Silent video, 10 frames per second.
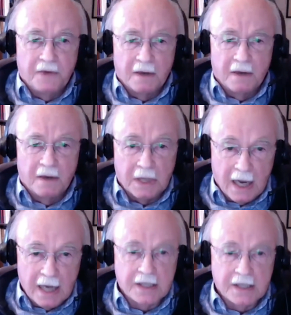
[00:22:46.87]
of
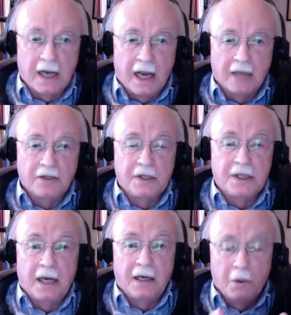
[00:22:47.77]
Hassan actually
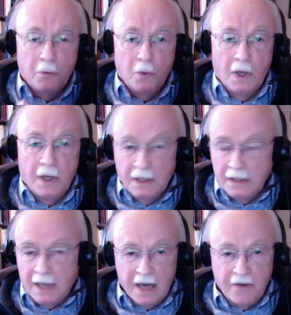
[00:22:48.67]
saying
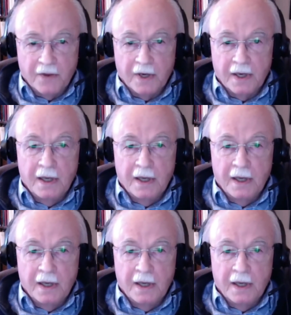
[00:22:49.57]
anything?